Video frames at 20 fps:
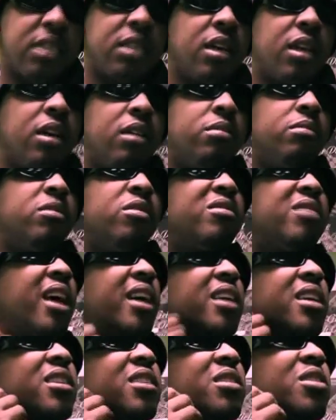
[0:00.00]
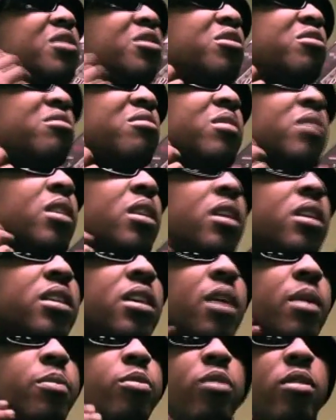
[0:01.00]
something. It was like a
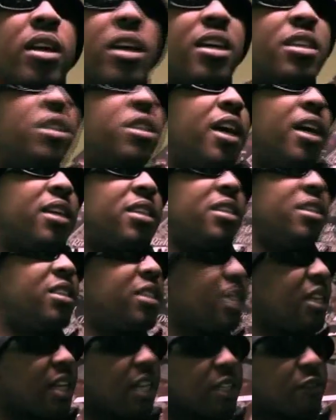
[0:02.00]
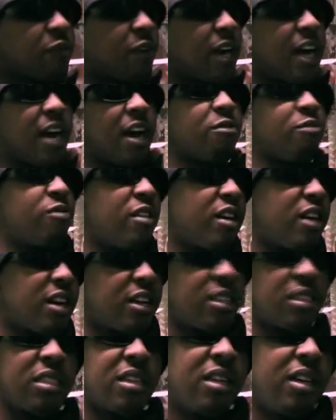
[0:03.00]
couple gunshots. He said, that's for Hot
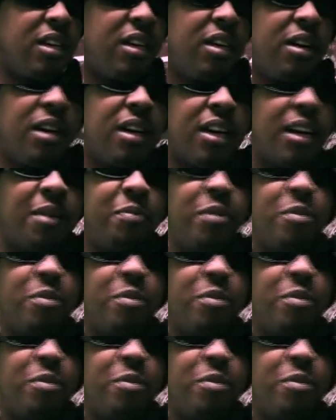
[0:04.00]
Rod's uh,